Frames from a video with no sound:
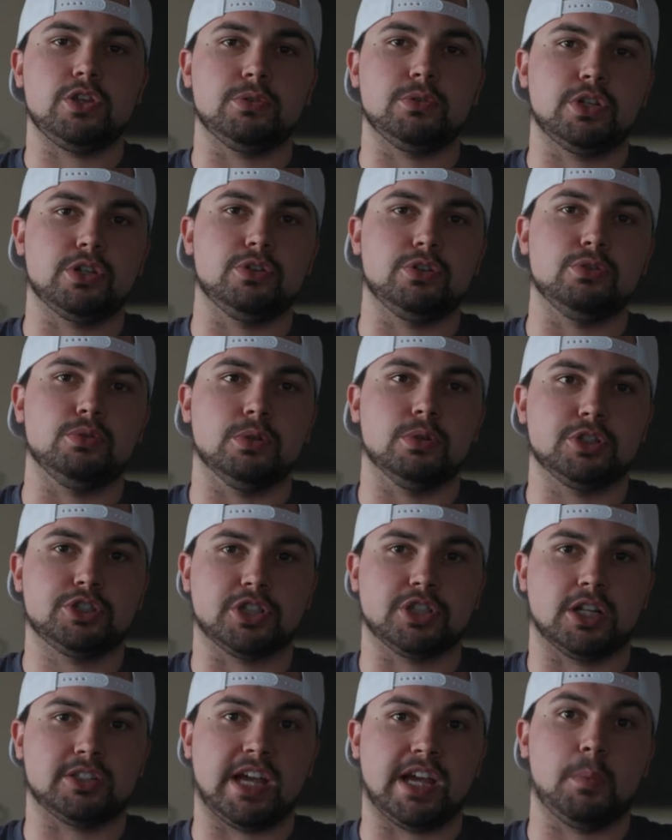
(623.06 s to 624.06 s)
you do
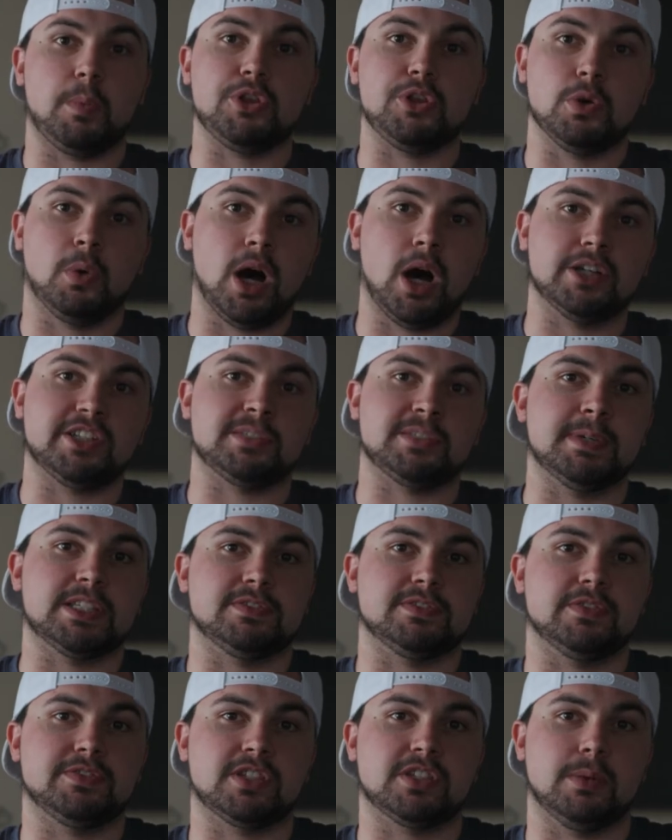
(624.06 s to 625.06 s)
shut down, when you are
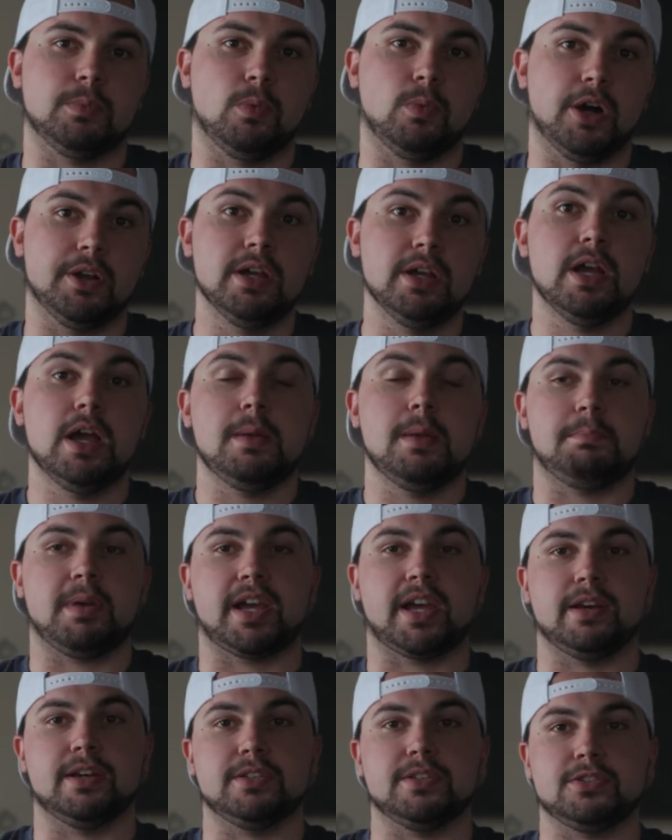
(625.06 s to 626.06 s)
dismissive of someone
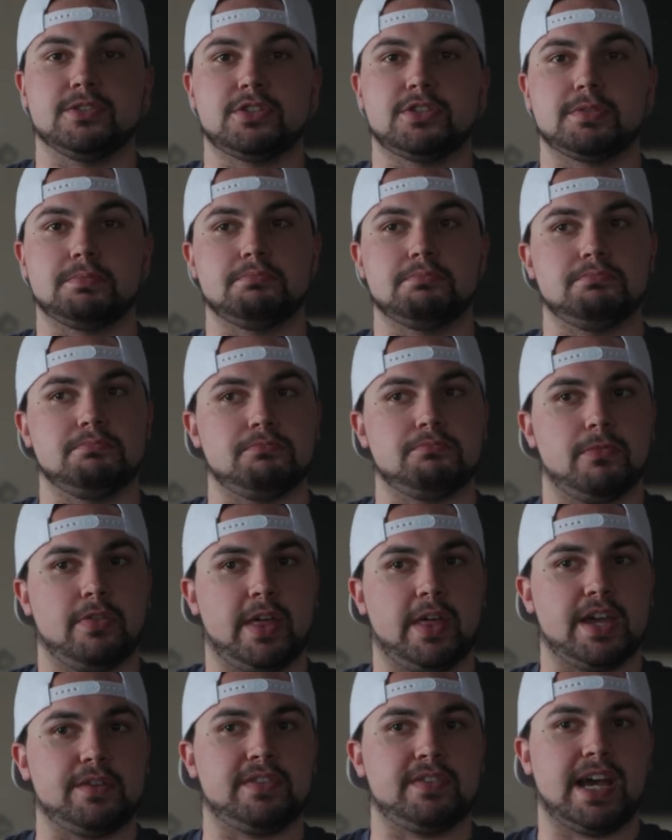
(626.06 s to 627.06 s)
because
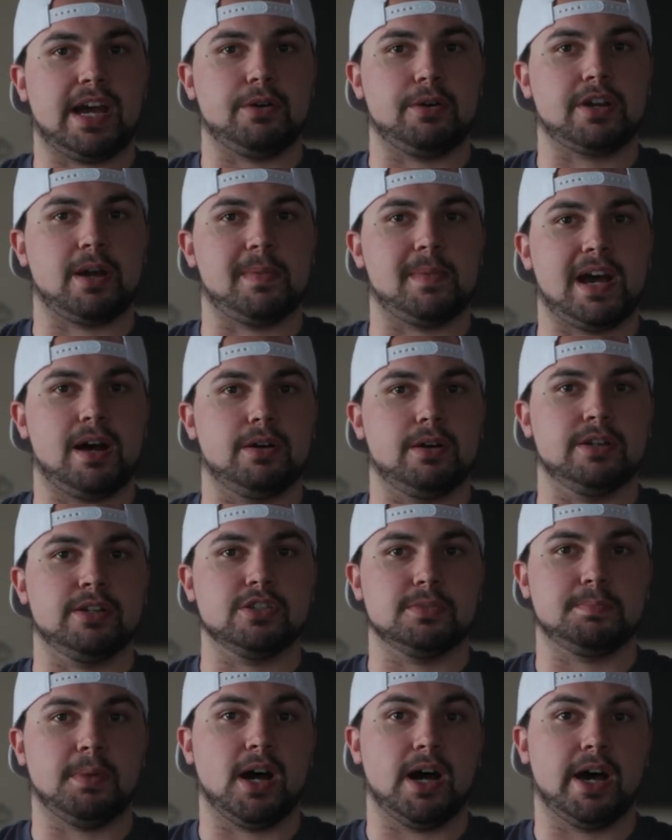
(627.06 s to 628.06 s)
they've now come out
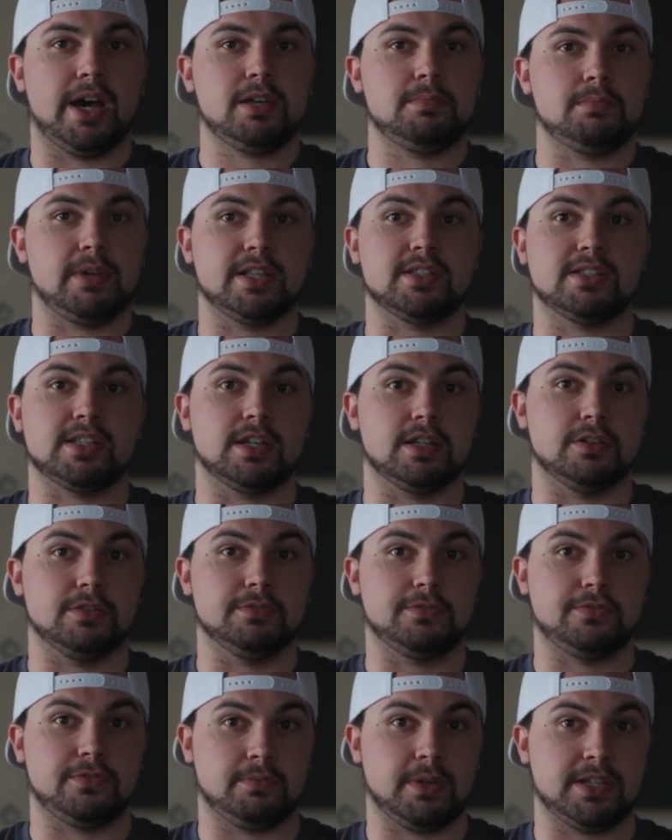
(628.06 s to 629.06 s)
as bi instead
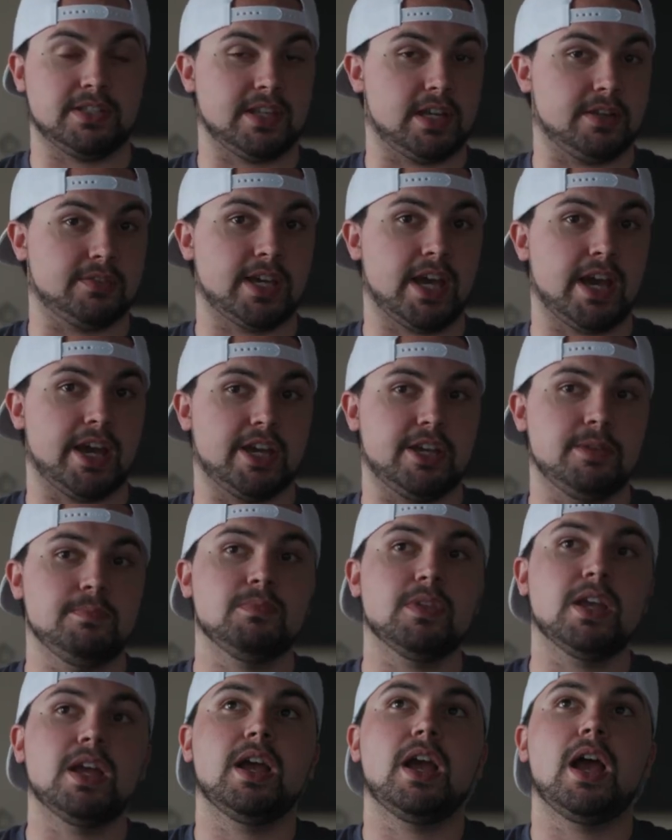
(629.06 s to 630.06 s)
of gay,
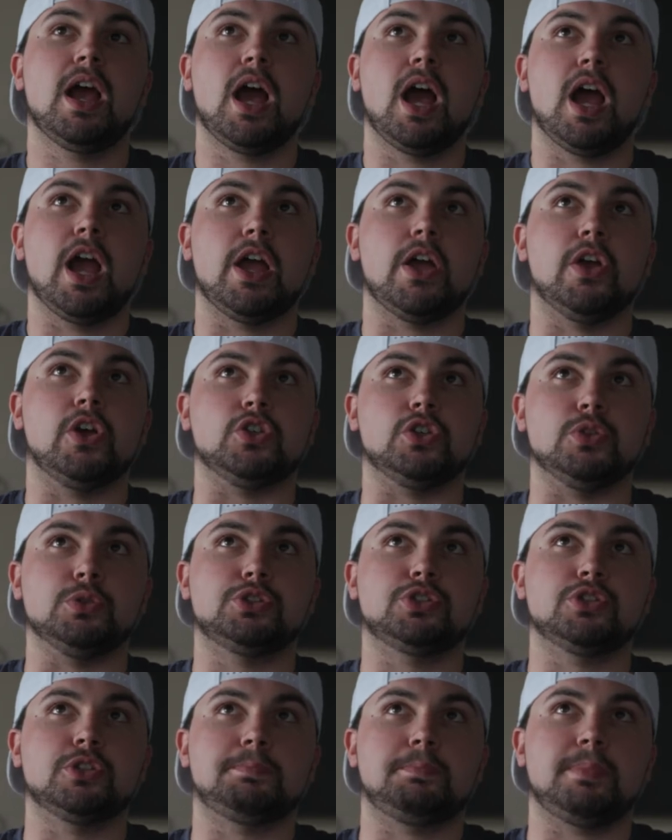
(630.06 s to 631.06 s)
you
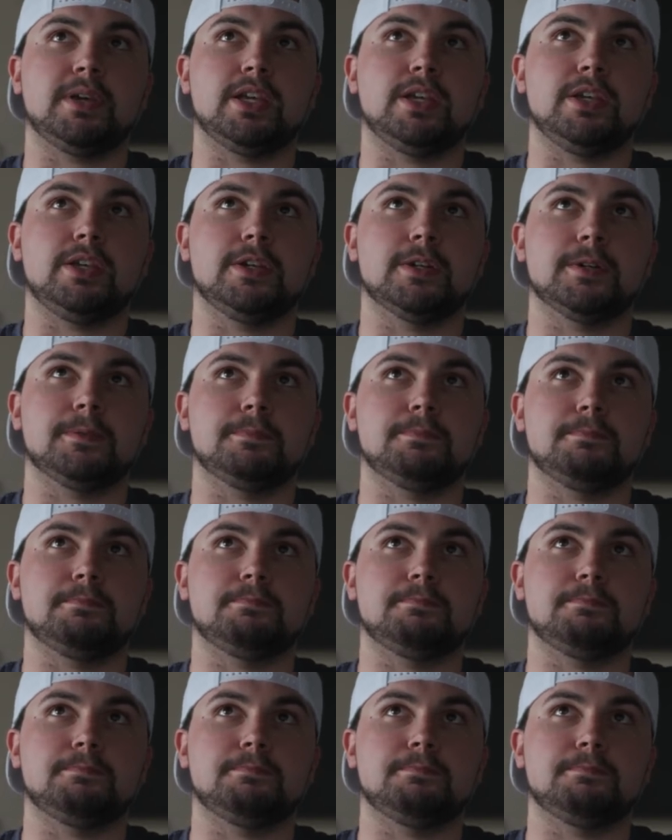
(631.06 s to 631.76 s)
should be